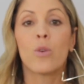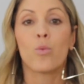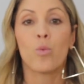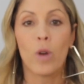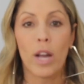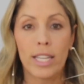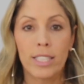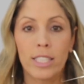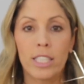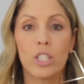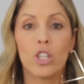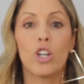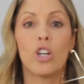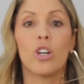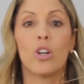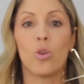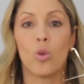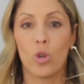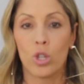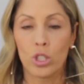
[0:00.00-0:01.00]

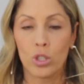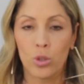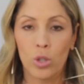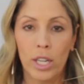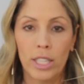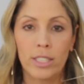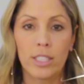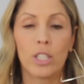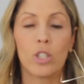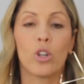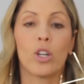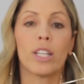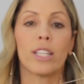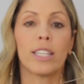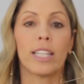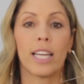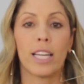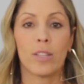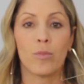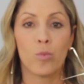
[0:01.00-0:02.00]
Retinol or
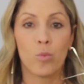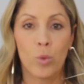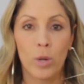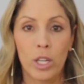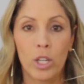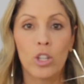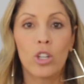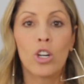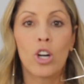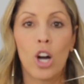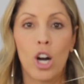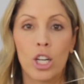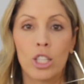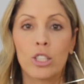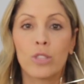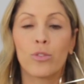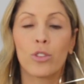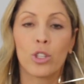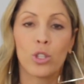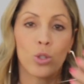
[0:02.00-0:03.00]
tretinoin, they will
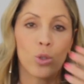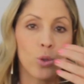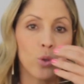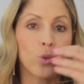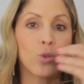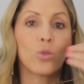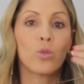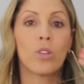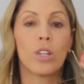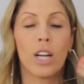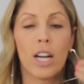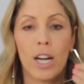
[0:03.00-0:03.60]
cause for you to